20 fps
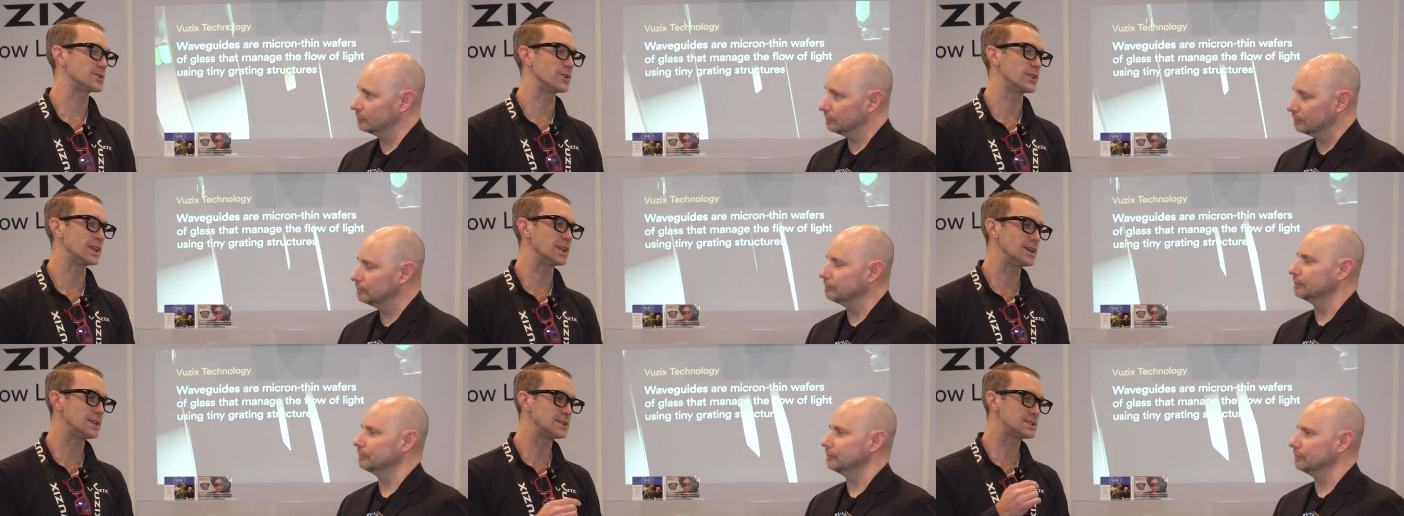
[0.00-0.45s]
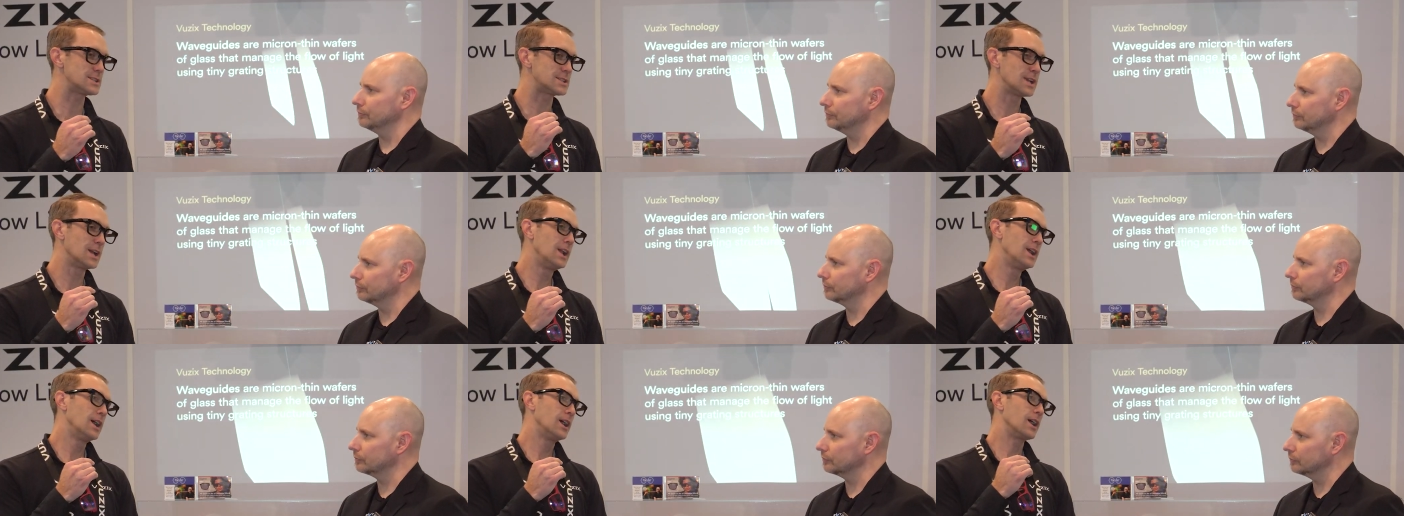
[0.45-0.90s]
Speaker 1: So
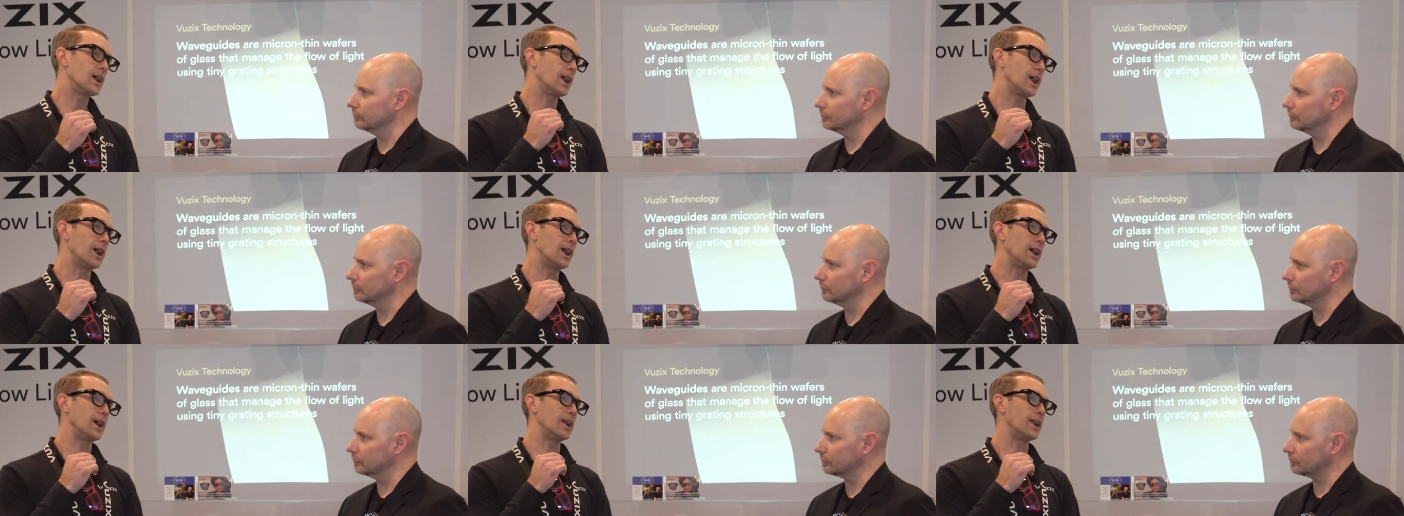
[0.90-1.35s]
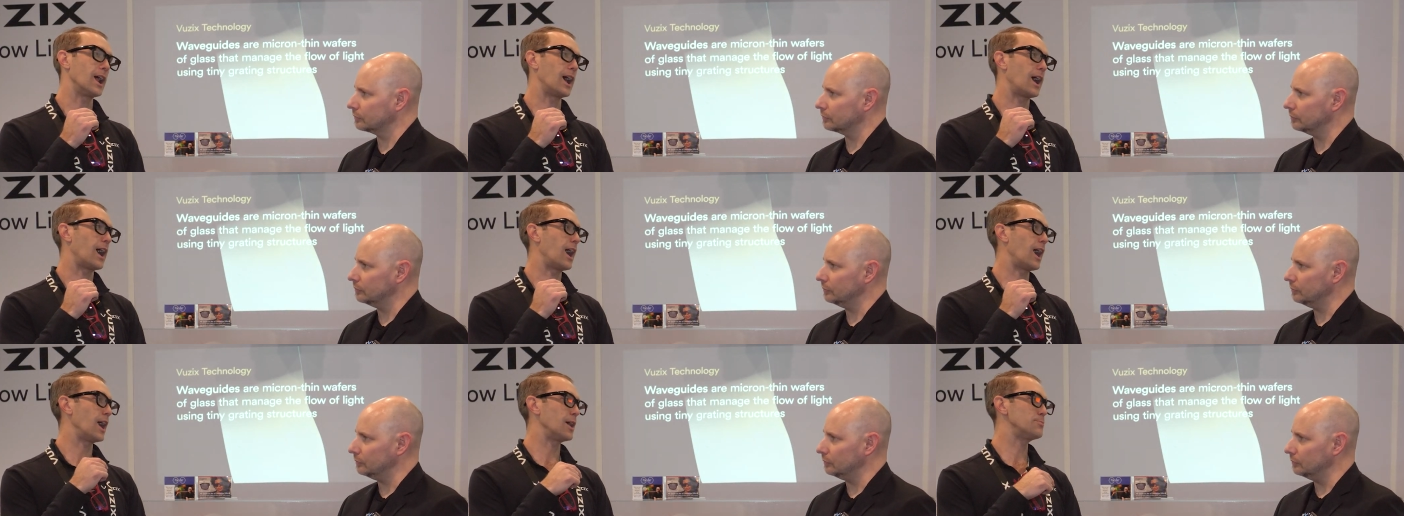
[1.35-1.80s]
these uh,
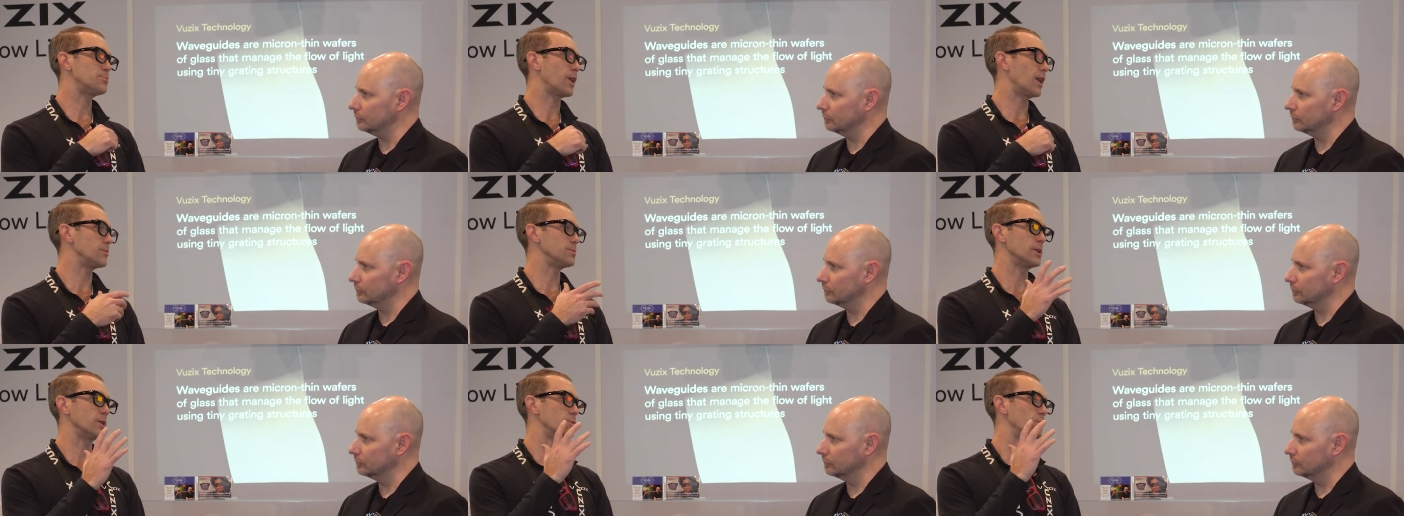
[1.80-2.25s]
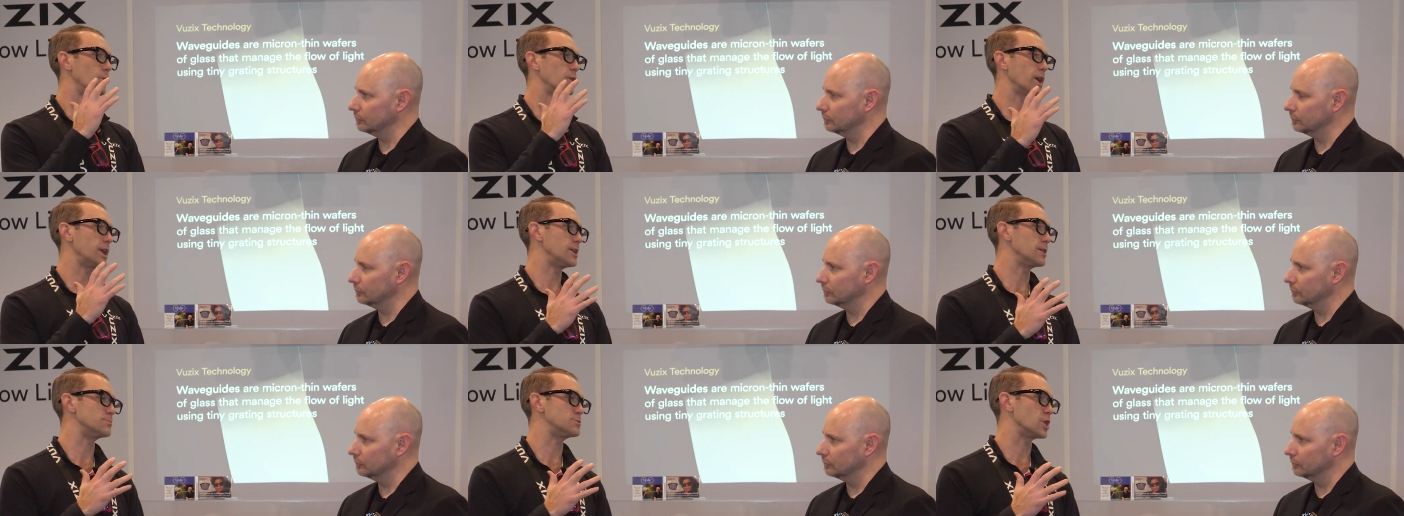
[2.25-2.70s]
I probably
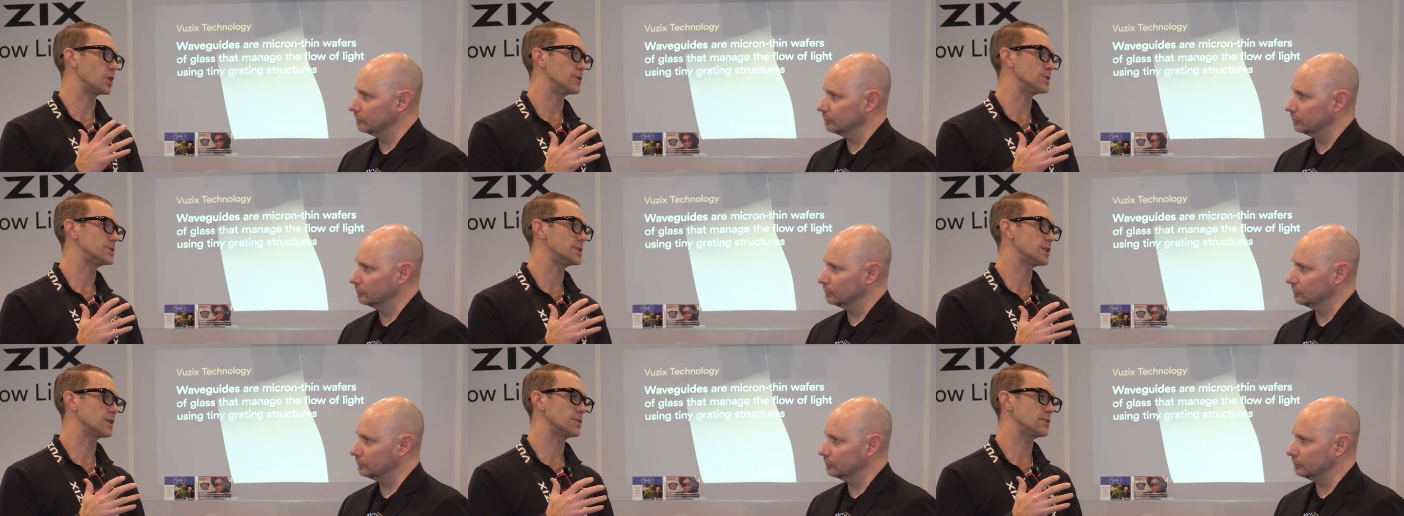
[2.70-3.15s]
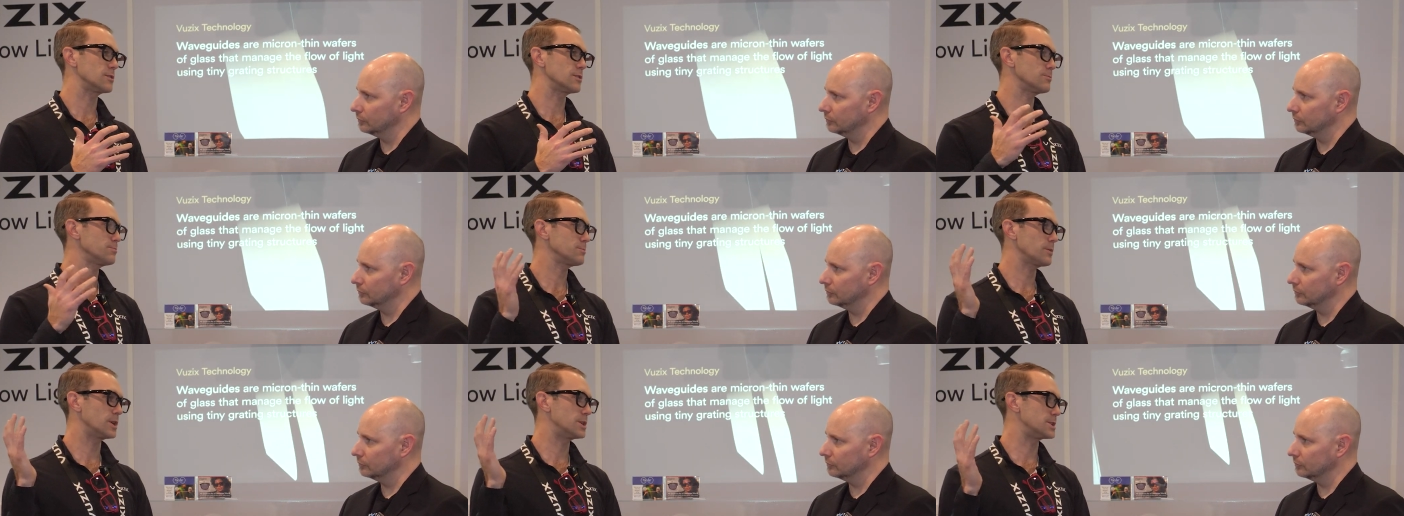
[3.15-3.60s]
won't end up charging
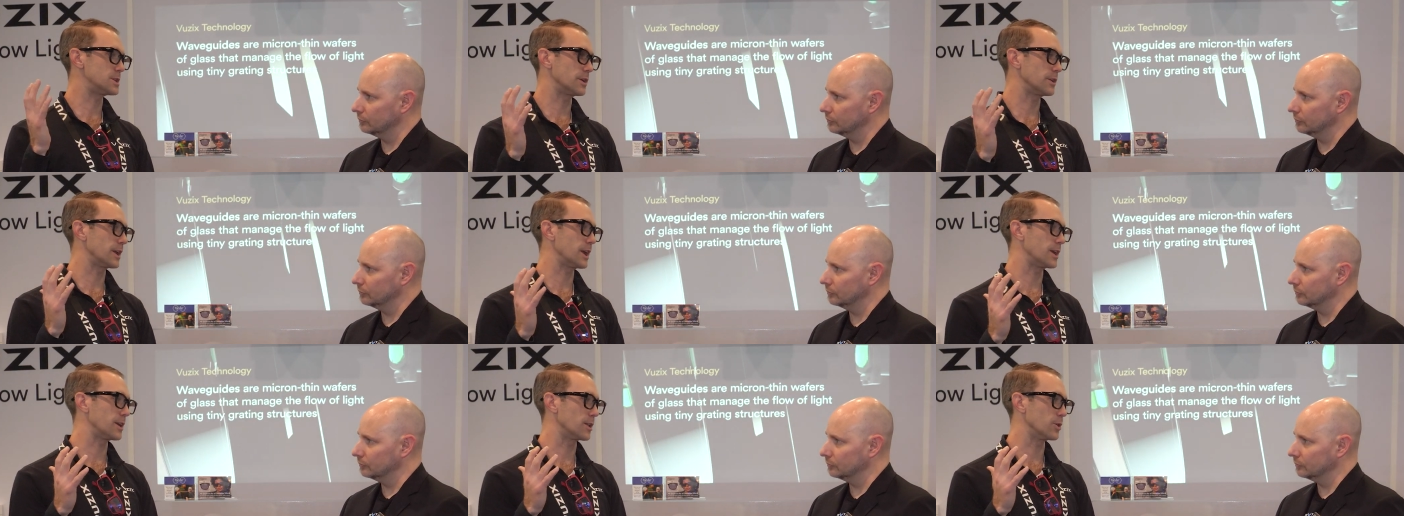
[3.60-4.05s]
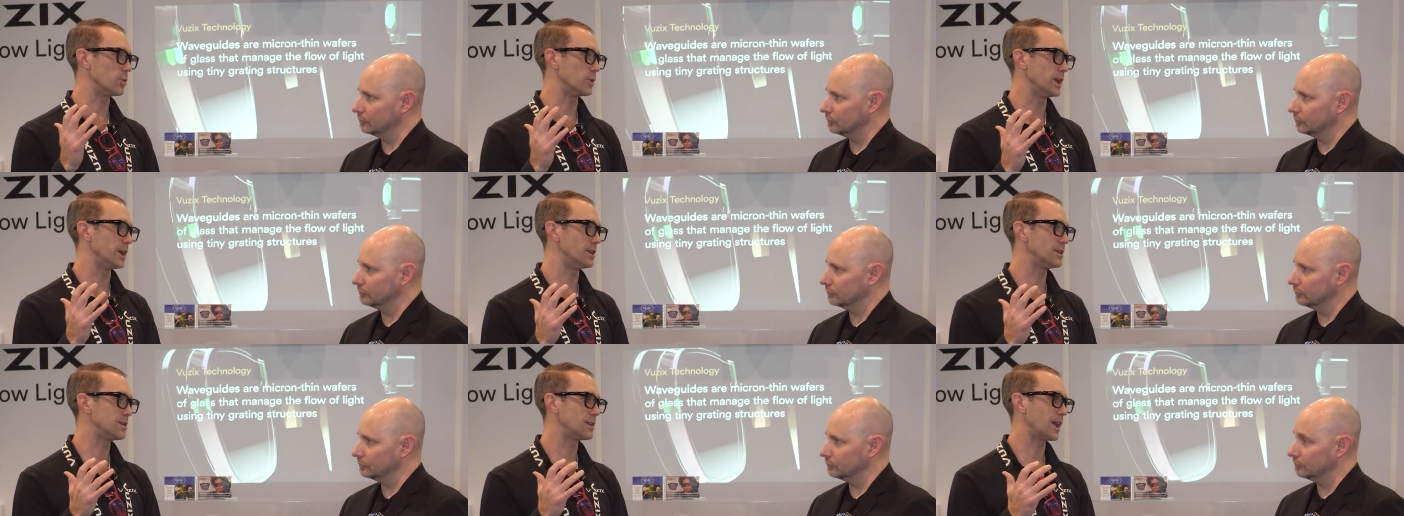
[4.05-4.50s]
them until the end of the
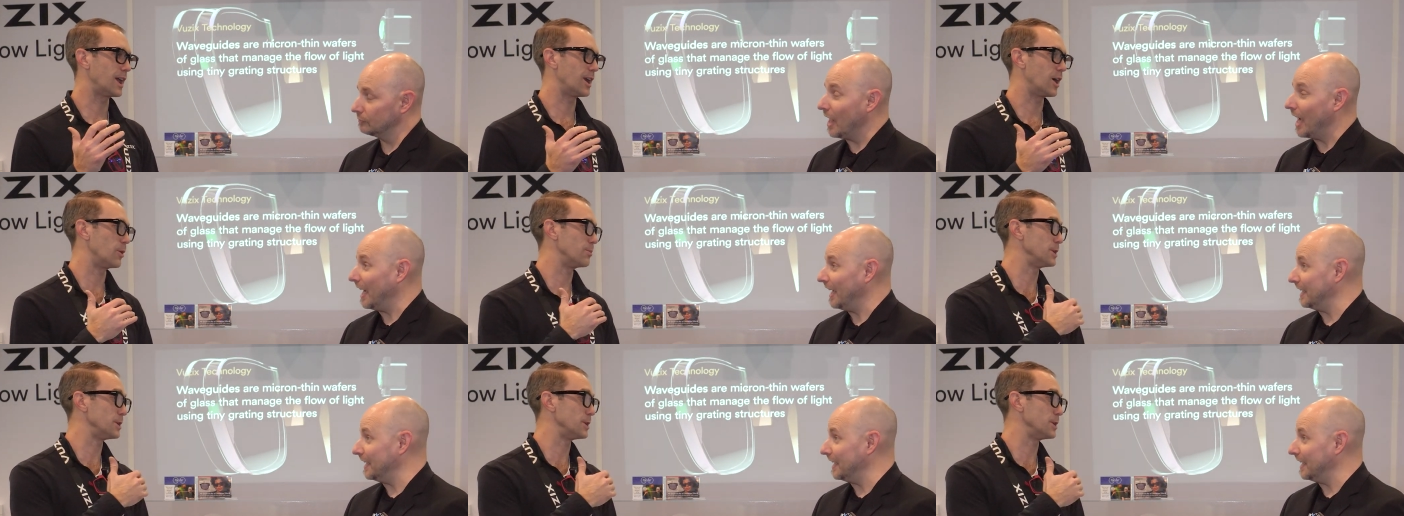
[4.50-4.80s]
week, and nice.